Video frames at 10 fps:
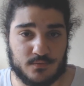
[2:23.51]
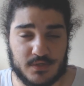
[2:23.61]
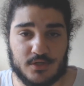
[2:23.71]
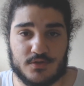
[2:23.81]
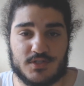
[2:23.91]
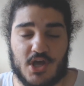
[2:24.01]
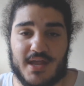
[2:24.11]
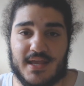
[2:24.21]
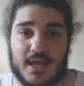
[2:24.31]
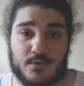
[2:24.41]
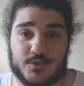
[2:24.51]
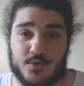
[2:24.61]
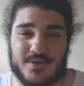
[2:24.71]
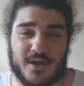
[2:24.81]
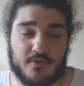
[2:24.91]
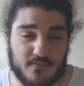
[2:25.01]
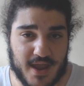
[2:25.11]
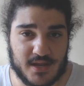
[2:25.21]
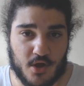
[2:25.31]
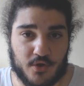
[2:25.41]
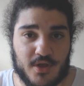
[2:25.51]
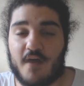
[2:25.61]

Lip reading: really good signing, and also Negredo.